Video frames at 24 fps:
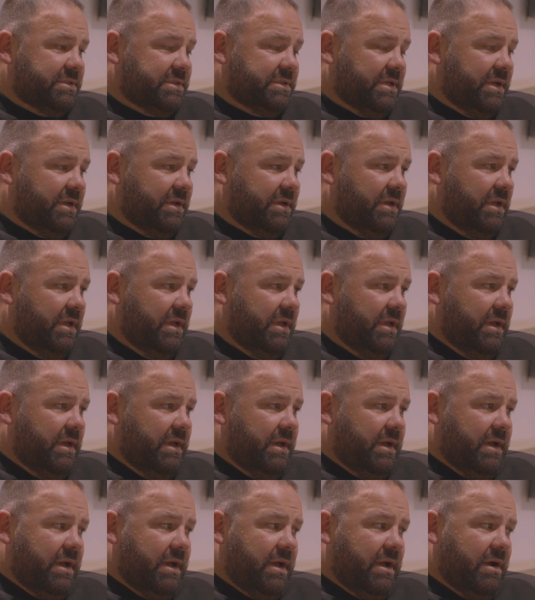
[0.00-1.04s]
So
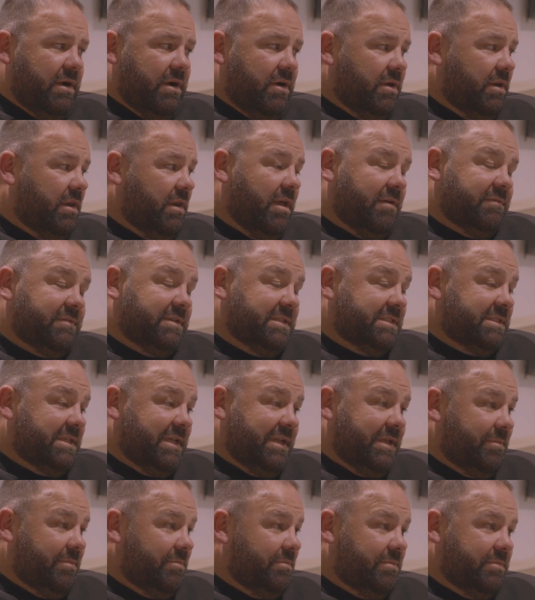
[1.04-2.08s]
I'd love to
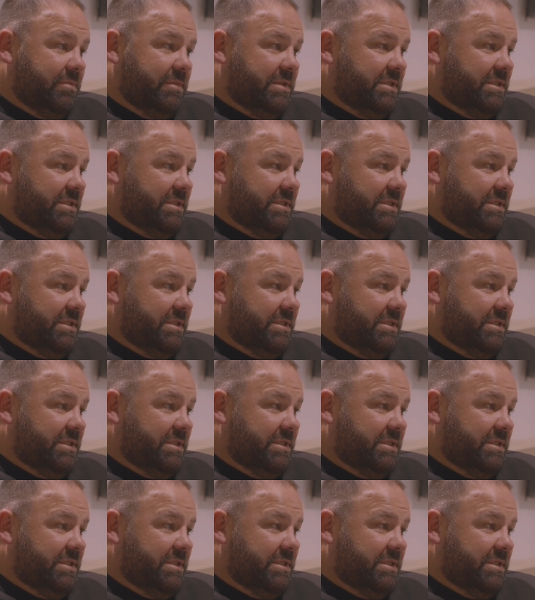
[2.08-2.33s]
see him